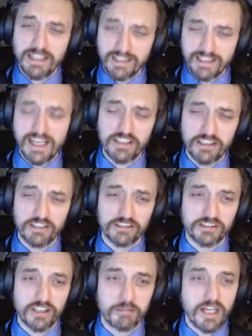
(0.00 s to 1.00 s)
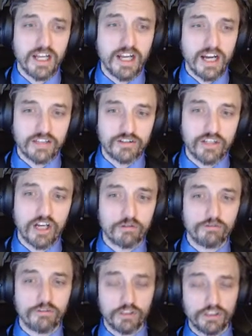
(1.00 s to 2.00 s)
It's a technical term. So,
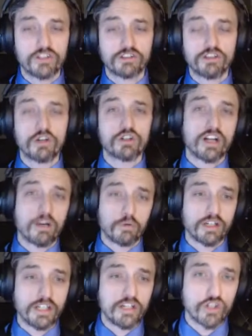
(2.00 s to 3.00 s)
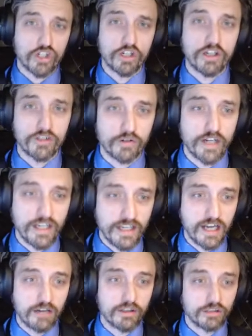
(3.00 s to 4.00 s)
full disclosure, I work in insurance right
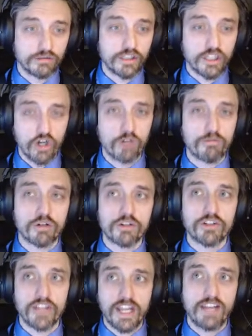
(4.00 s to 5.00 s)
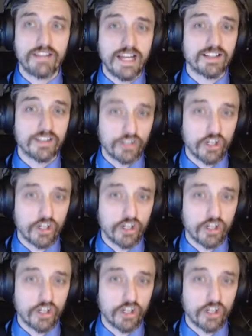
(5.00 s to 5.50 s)
now, including homeowners, and that is a